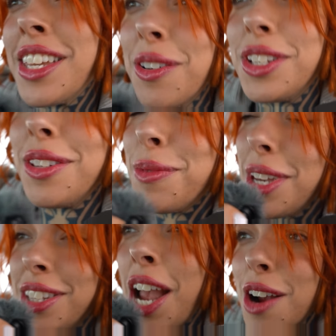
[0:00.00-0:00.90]
think it would
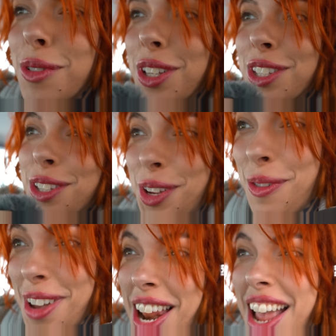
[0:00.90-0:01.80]
be a terrible,
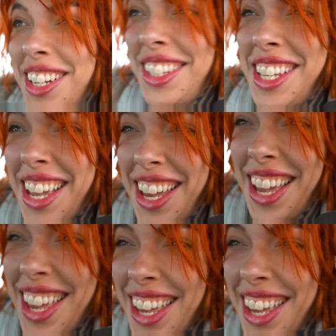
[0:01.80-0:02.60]
stupid idea.